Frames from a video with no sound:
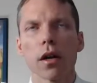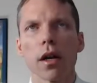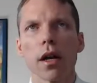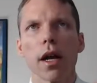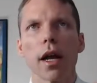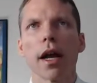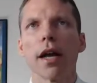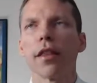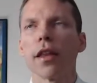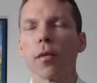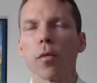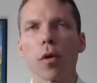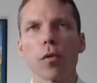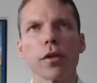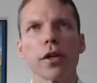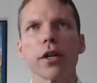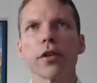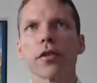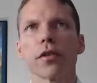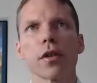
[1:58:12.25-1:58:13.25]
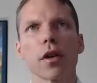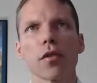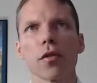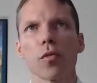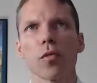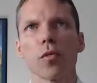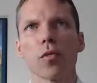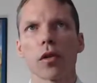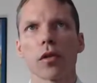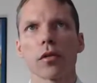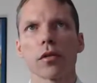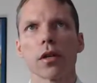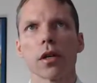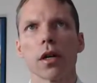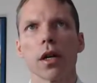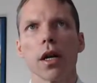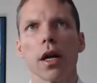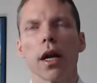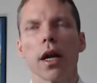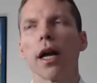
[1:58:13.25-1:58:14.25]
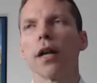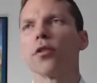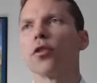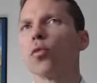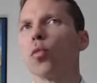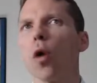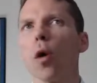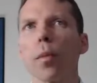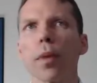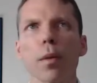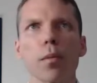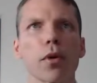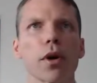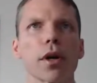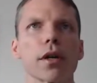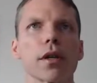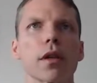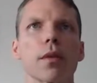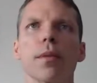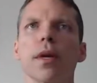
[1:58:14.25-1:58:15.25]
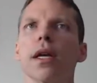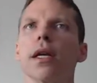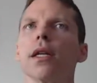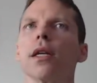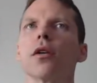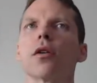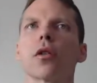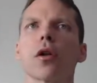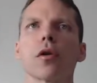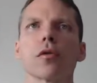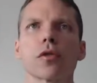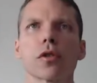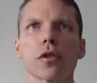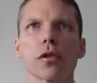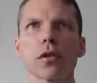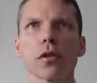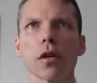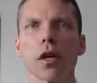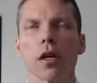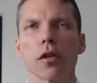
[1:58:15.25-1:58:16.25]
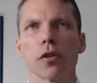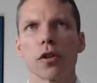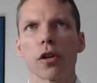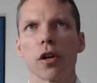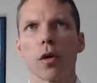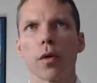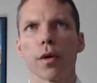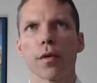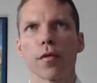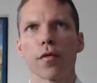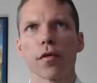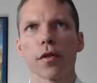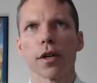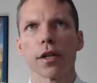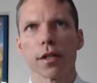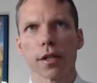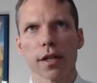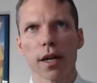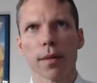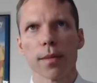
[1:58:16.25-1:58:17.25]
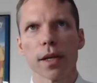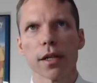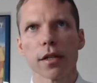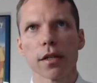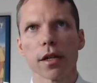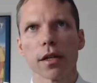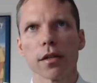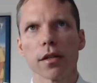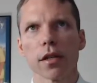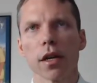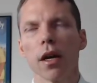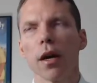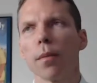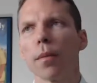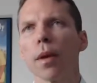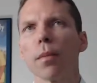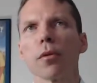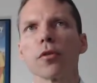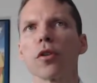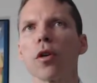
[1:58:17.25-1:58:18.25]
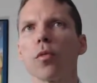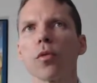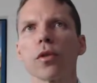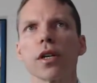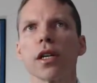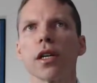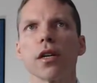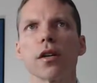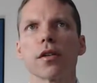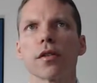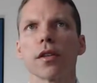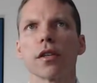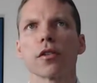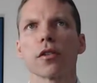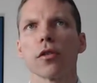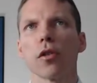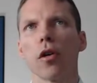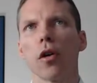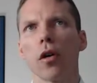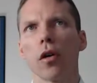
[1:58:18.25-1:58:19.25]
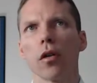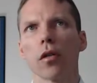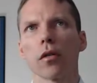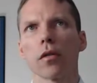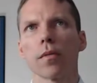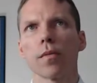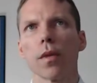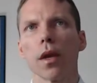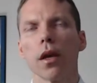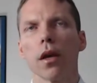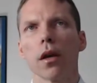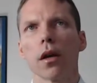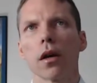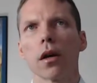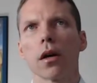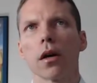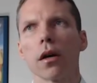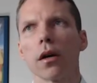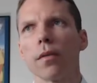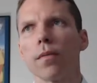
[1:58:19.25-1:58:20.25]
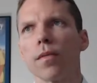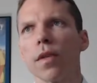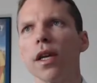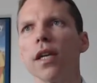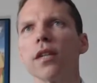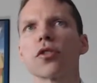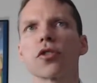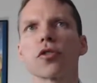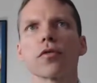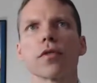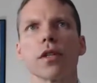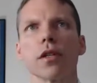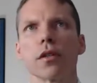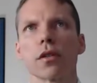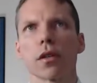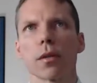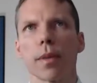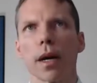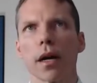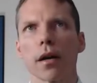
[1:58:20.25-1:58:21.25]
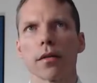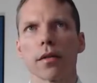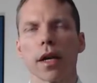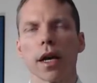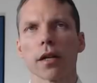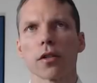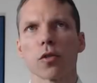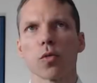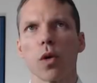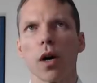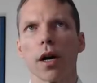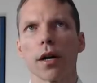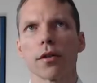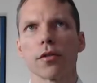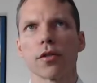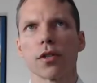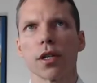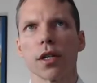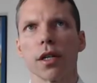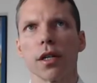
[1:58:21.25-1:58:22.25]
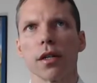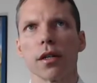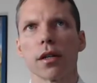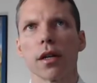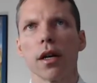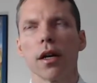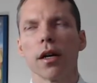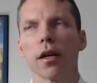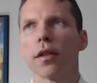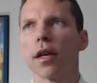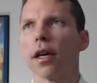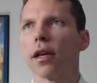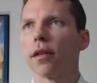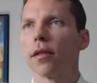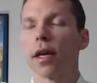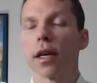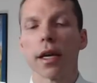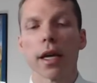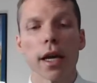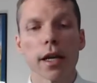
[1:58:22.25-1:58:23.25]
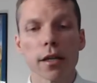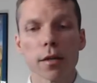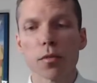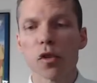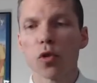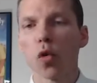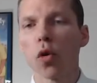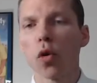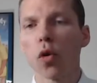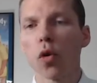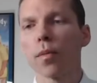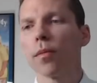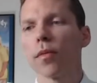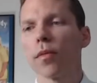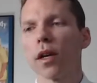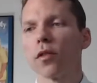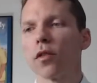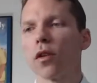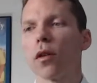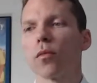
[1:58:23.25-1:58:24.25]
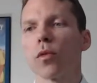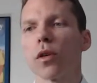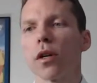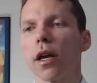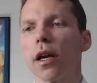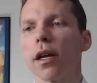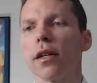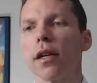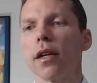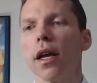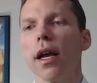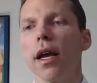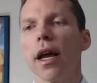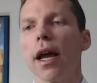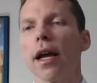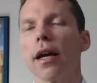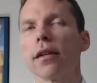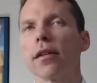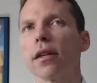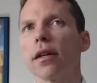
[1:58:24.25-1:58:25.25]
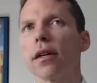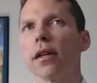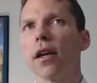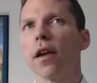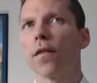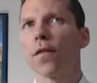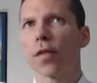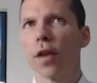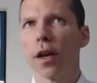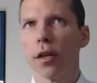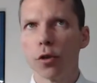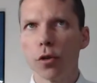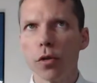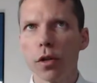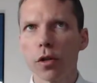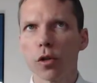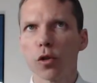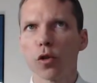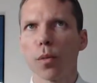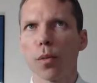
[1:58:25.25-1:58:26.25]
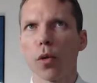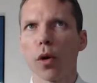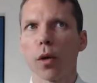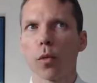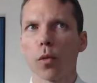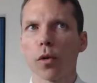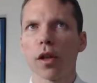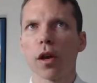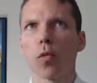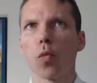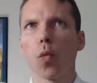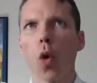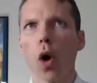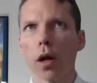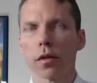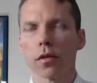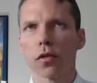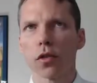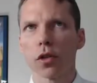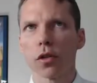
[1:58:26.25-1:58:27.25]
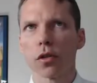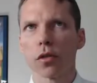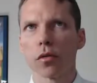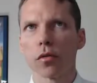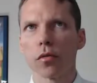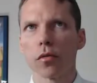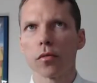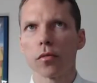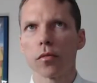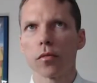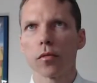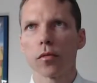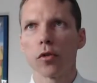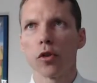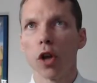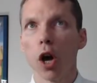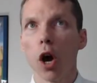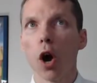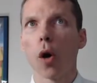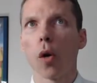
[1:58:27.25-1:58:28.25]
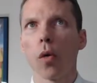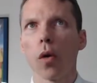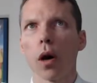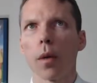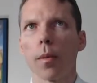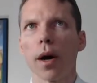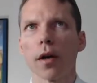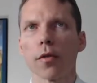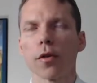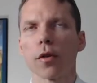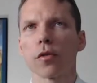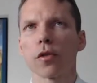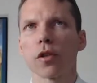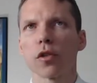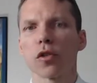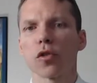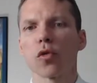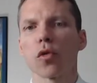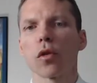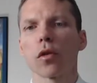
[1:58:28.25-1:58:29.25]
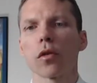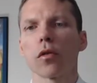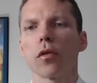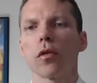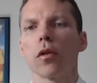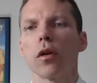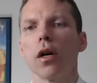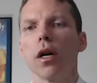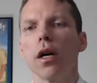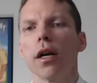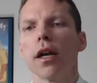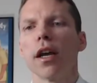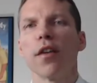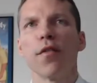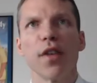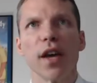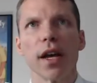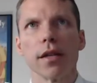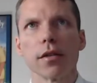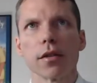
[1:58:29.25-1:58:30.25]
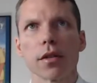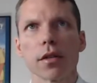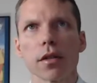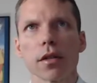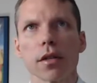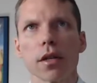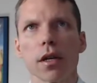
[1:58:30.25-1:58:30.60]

and they won't hear another word, and you won't be bringing them any closer to going free. Does that make sense? People don't want to hear these long histories about X, Y, or Z. They can't absorb them. They don't want, and if they do get to a point where they want to know about those historical events,